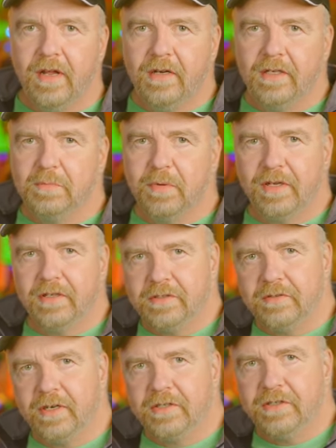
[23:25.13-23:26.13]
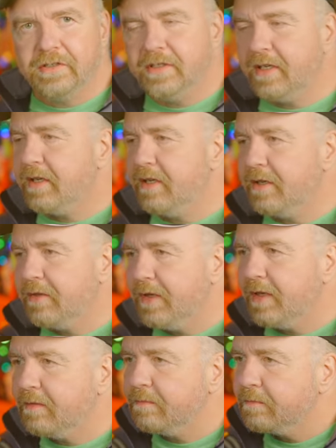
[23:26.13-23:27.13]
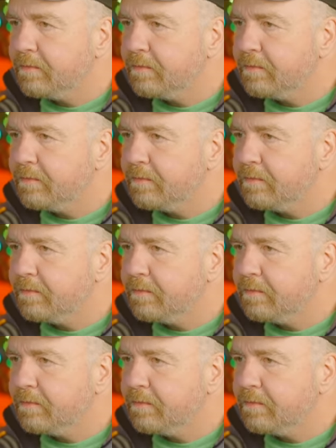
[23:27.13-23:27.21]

displaying instructions, that kind of thing.